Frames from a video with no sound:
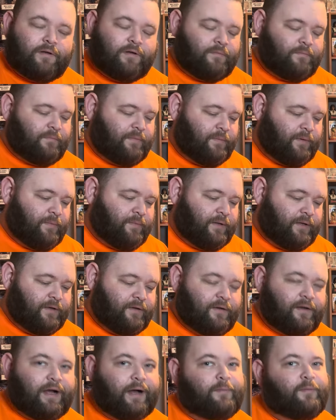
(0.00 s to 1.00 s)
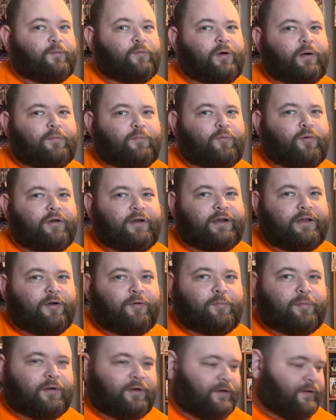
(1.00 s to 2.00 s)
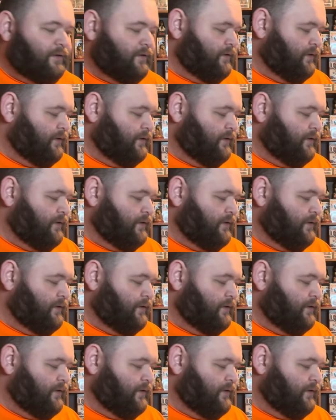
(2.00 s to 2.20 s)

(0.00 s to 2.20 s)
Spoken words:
I'm worried to open it.